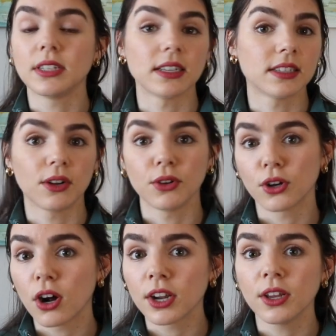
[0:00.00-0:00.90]
tested out
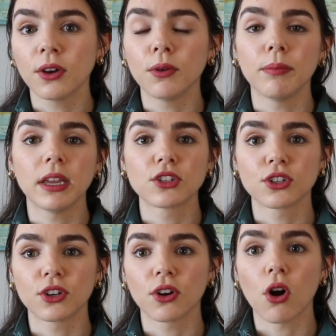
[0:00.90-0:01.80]
your audio, make
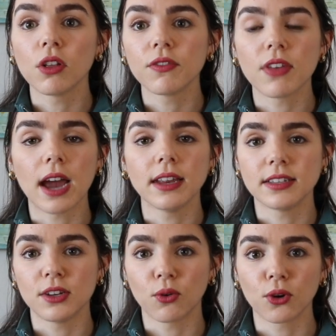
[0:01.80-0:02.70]
sure all of that
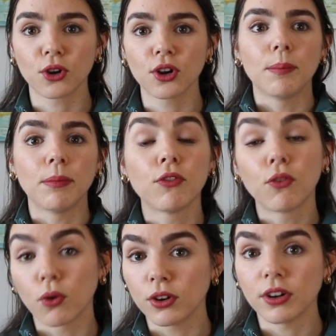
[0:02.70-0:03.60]
is in order
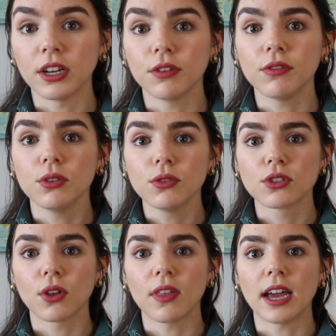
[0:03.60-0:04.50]
before your interview
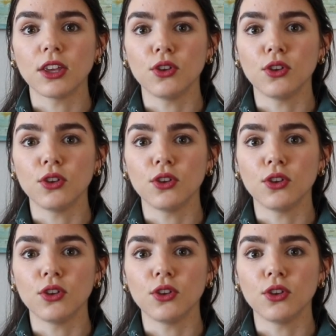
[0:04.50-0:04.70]
so that